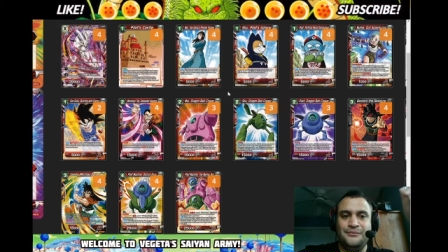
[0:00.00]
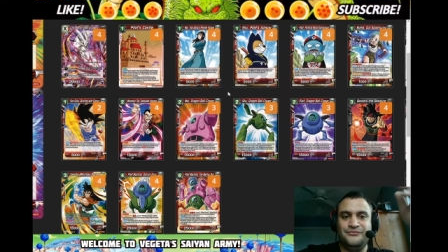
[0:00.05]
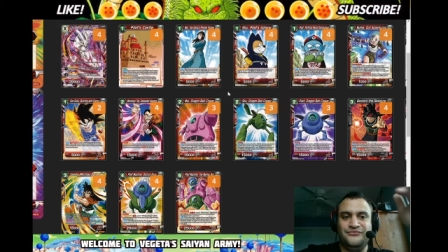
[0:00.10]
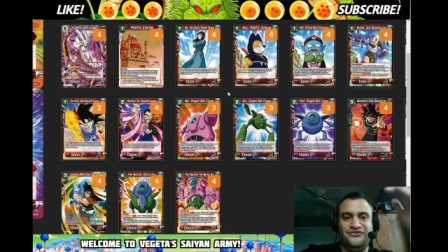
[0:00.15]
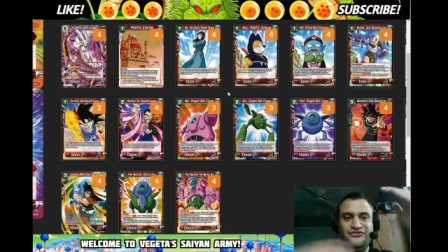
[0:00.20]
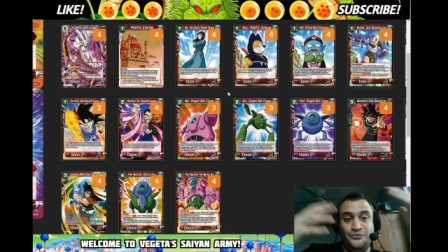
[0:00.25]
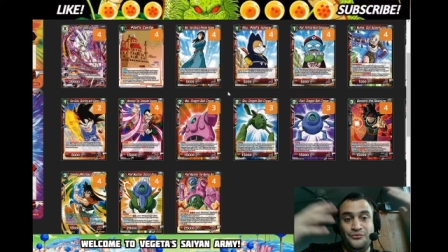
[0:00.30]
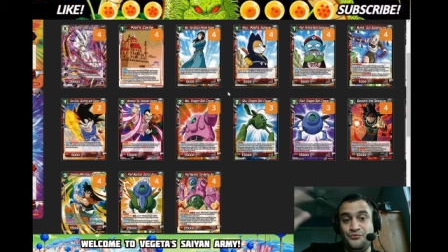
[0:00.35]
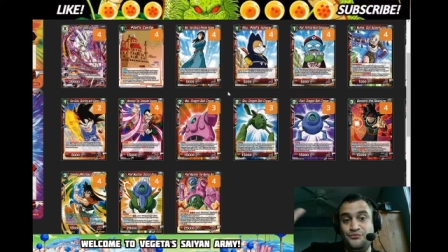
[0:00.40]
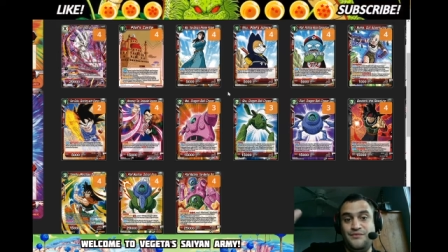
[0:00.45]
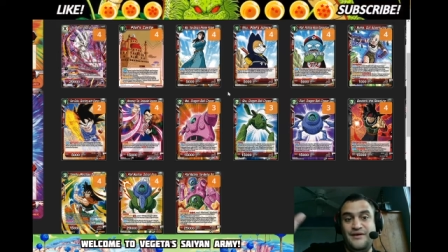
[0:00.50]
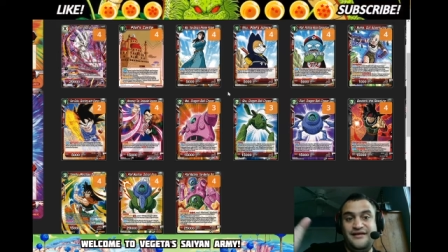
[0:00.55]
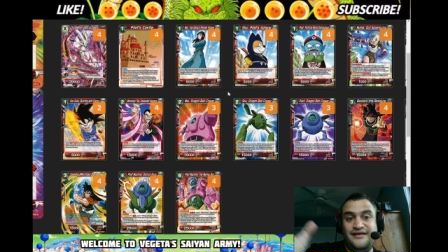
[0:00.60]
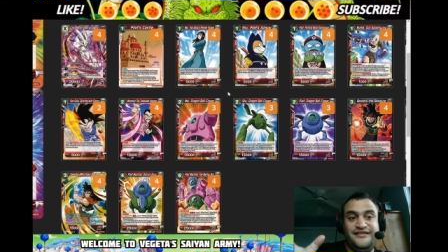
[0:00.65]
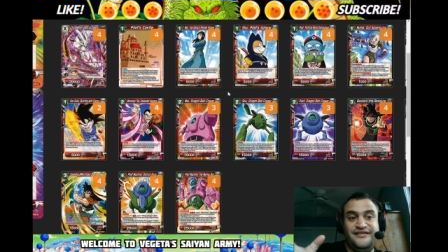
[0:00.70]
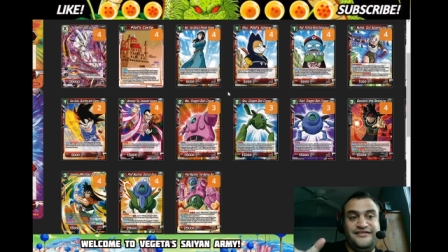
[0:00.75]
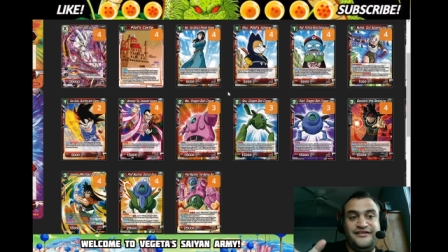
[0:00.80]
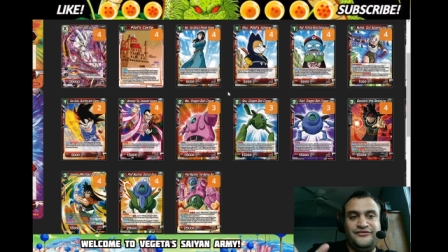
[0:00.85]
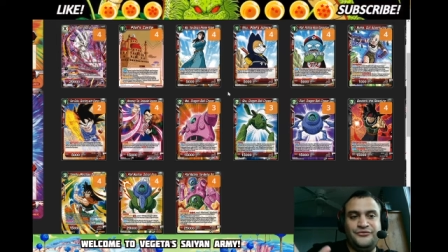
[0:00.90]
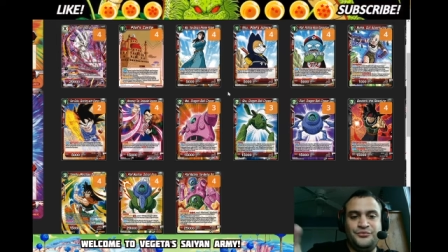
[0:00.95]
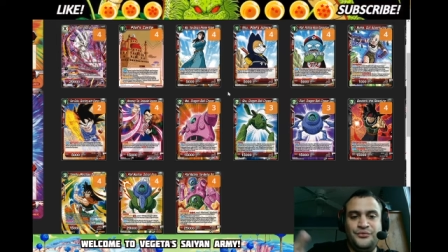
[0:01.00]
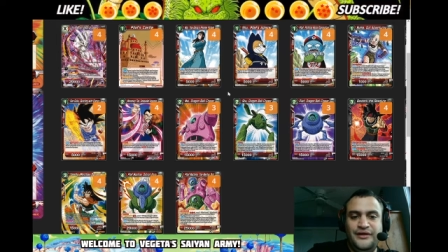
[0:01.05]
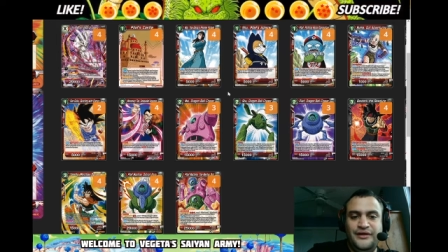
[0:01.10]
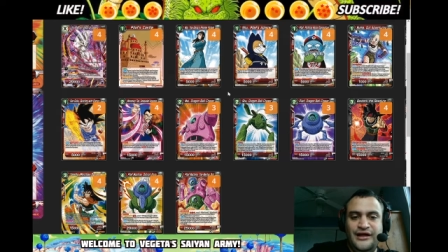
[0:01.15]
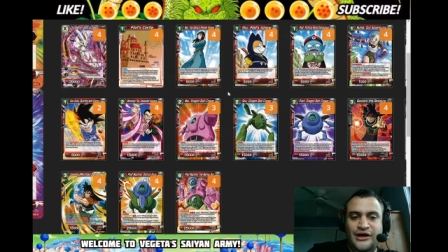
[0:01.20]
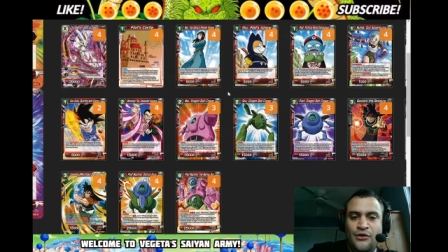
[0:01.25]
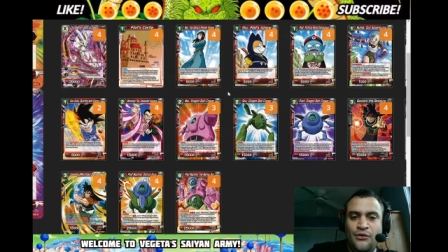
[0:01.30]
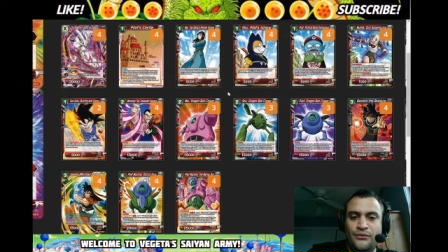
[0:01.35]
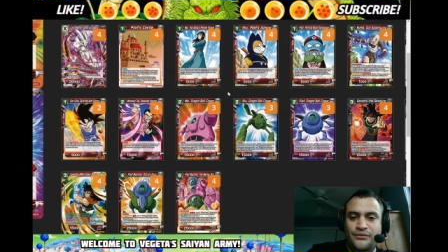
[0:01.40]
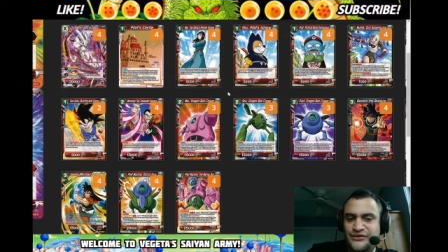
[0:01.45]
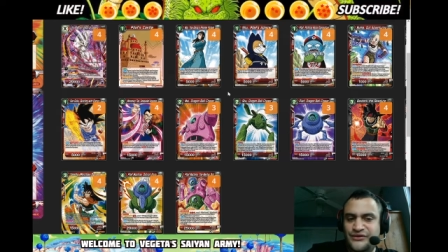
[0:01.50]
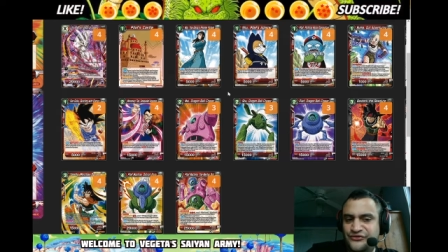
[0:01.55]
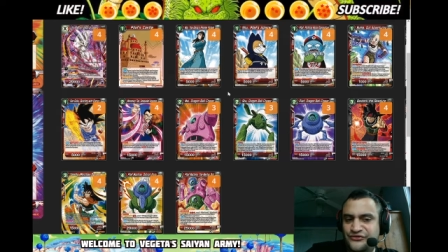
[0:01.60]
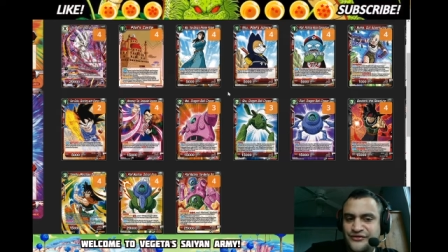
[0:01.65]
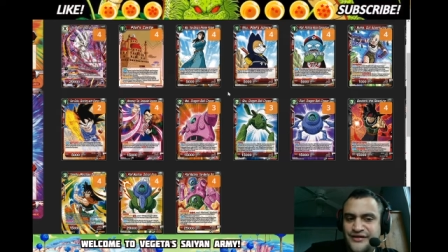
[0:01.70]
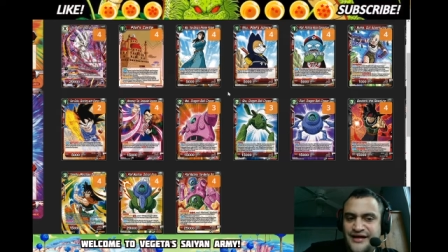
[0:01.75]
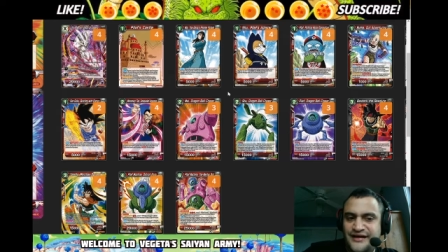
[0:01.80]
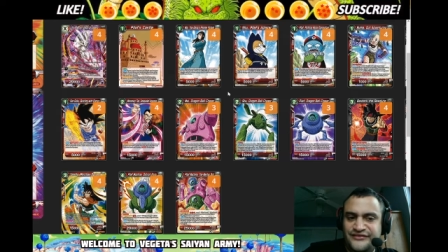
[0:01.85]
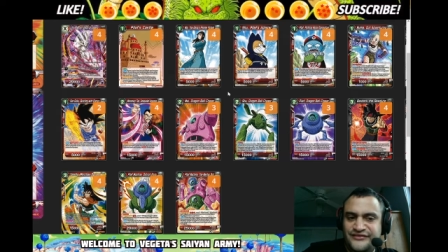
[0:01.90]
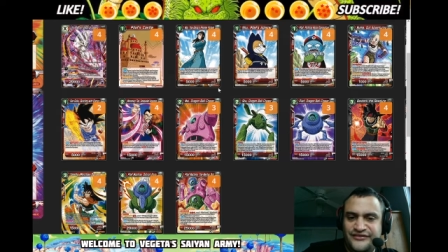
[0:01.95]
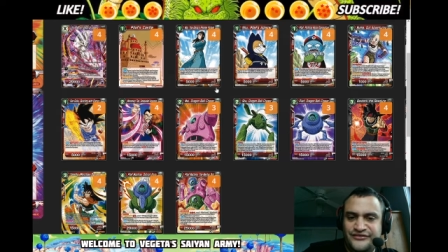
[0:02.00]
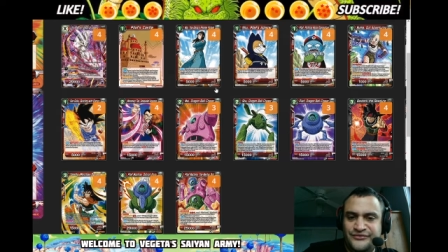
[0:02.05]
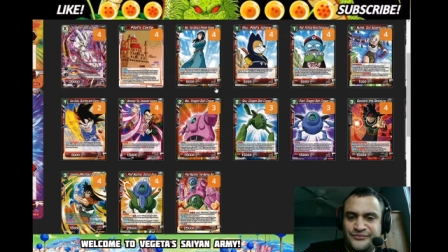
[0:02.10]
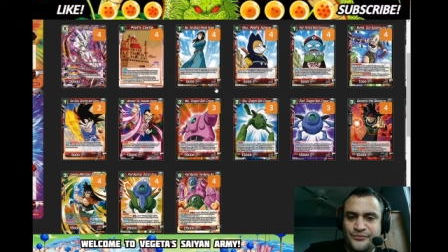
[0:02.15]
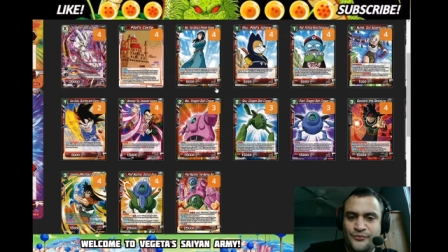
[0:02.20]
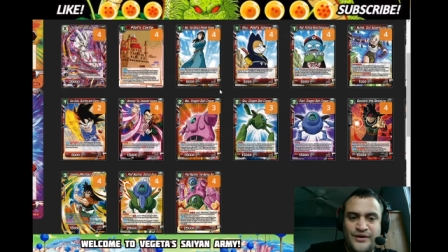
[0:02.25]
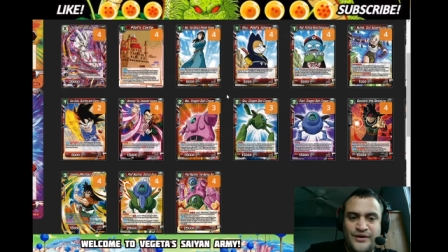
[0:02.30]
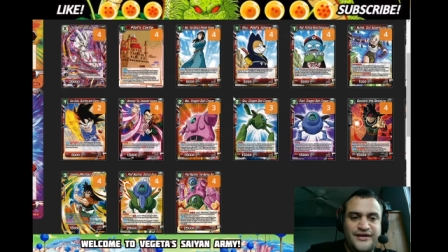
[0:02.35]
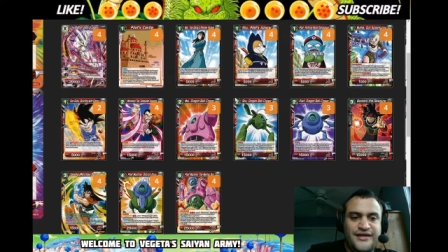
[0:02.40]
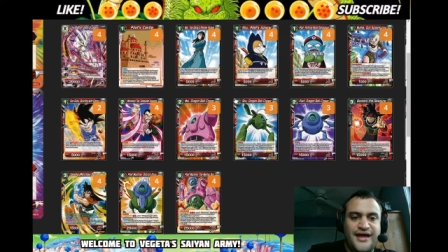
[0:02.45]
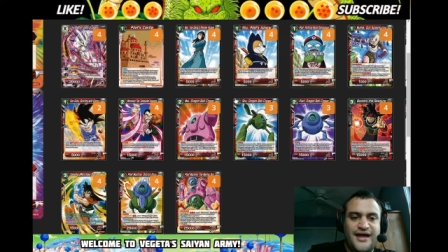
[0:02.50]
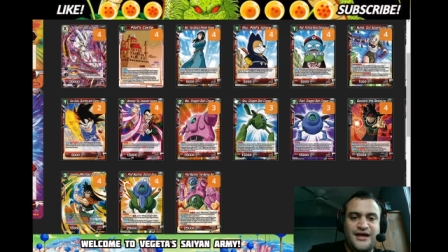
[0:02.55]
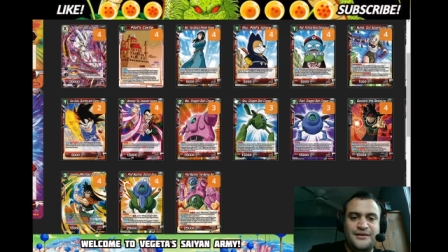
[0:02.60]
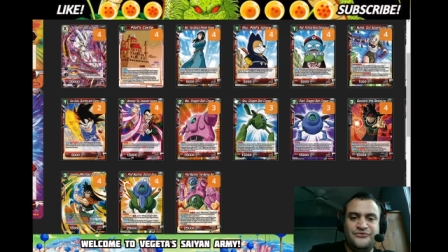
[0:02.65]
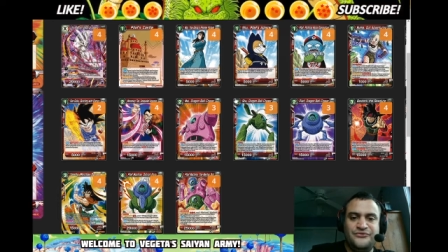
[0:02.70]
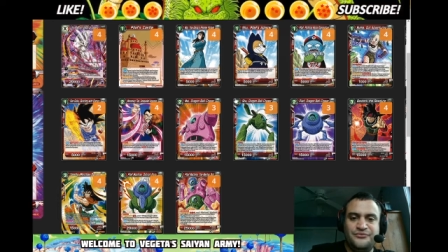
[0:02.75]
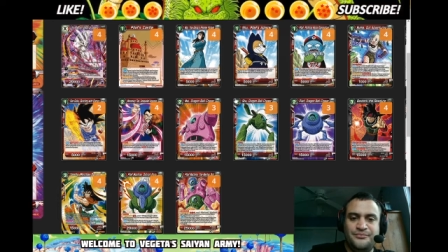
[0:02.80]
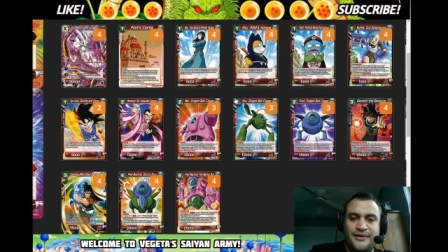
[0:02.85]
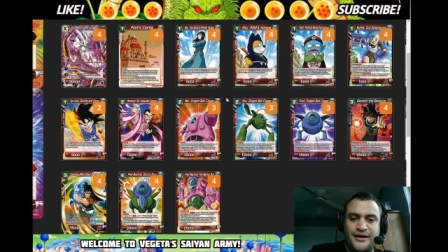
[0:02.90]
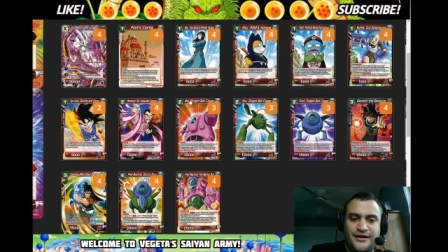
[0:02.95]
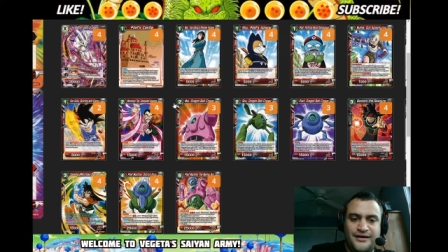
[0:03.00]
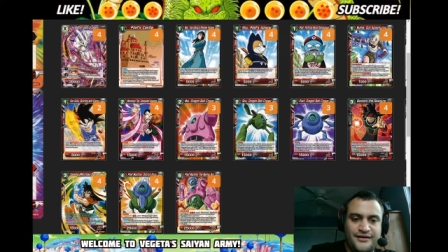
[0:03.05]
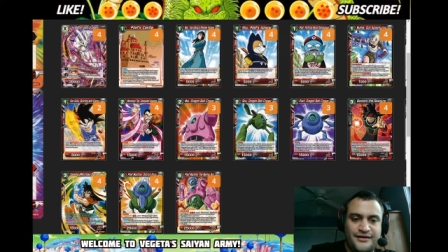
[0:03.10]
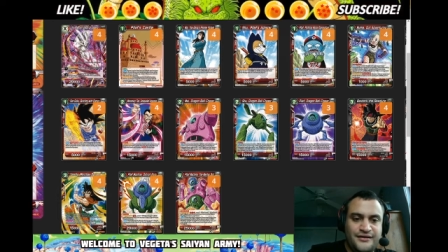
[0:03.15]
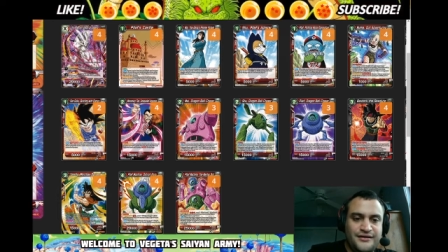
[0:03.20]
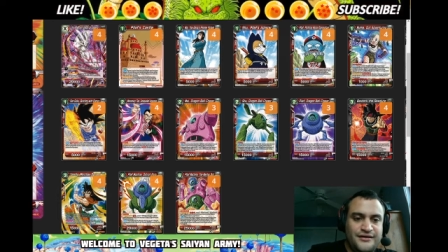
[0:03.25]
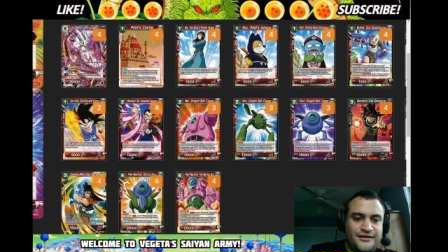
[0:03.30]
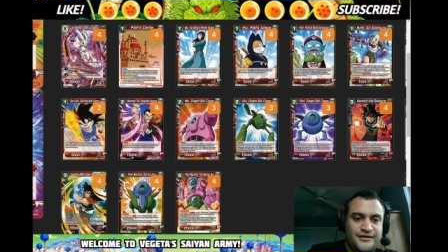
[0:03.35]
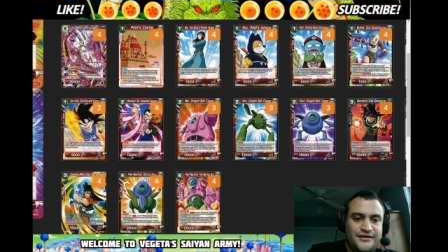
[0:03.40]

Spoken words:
So it's just really cool. Usually I just win games by